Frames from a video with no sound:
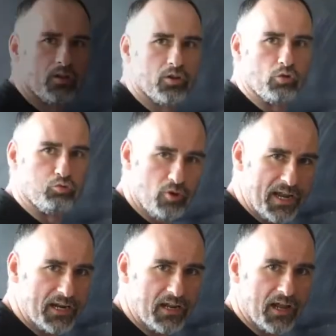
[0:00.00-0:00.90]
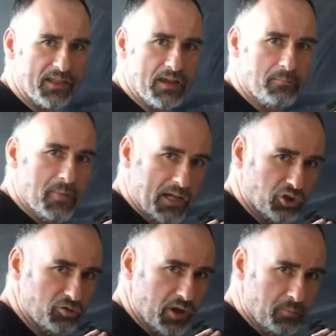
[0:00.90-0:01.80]
The real and the
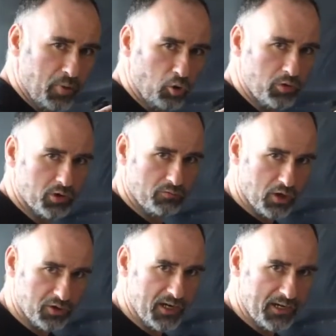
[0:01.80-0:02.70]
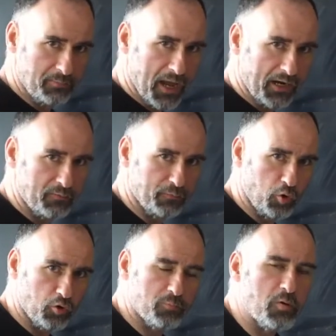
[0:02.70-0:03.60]
imaginary components are oscillating back and
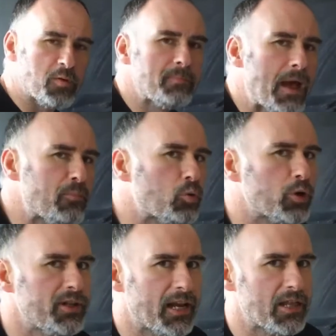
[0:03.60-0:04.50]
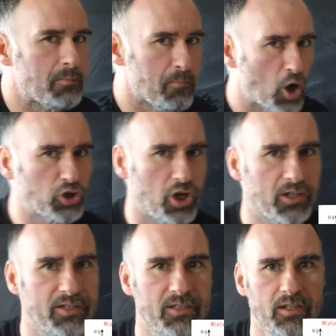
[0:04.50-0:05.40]
forth, but remember we're taking the
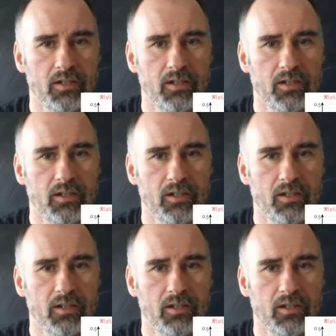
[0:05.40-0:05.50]
modulus